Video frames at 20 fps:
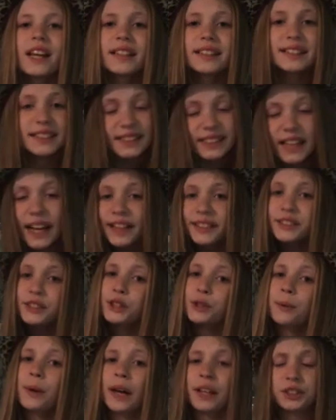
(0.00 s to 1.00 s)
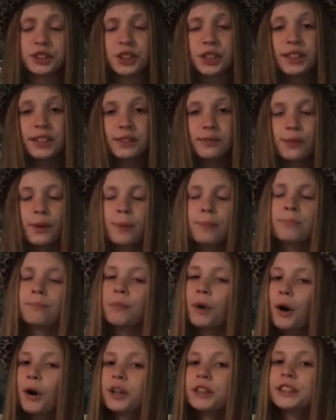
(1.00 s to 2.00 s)
This next question is from
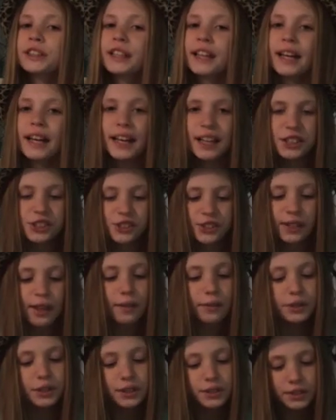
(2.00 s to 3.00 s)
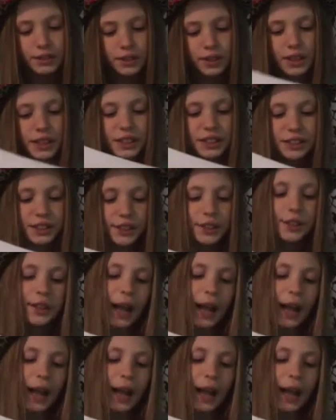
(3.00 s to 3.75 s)
Mark, age seven. Dear